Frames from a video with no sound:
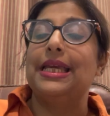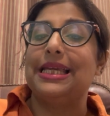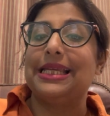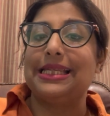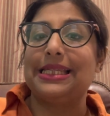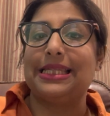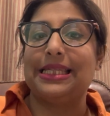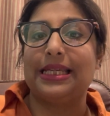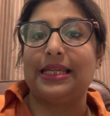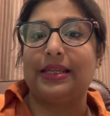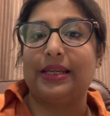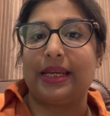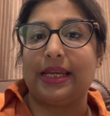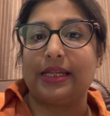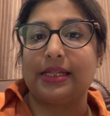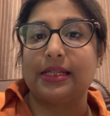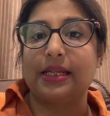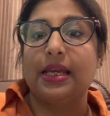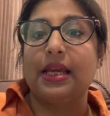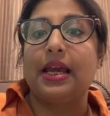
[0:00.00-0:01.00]

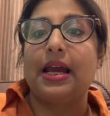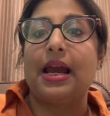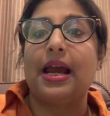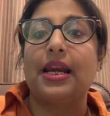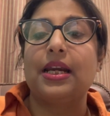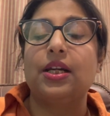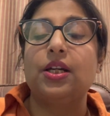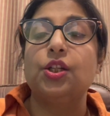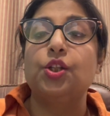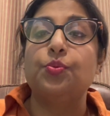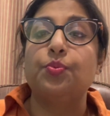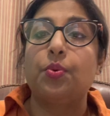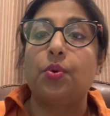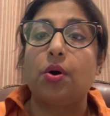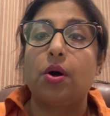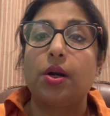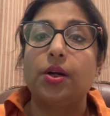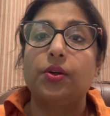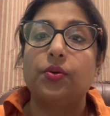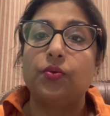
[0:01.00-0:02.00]
integrate and
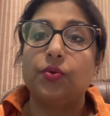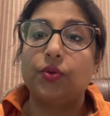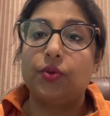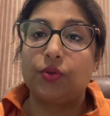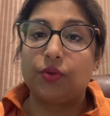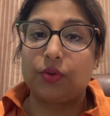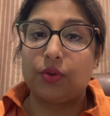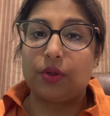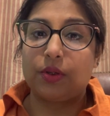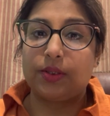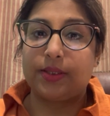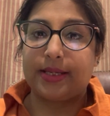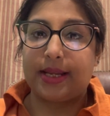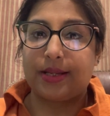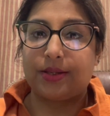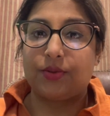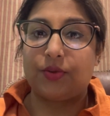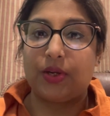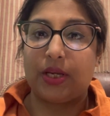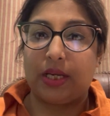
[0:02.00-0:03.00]
respond to
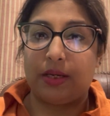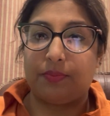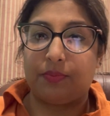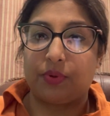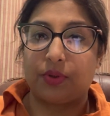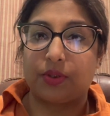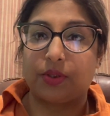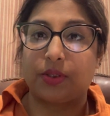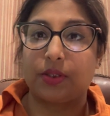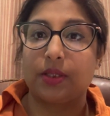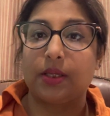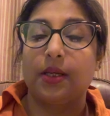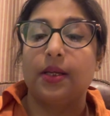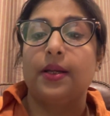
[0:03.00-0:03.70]
sensory inputs.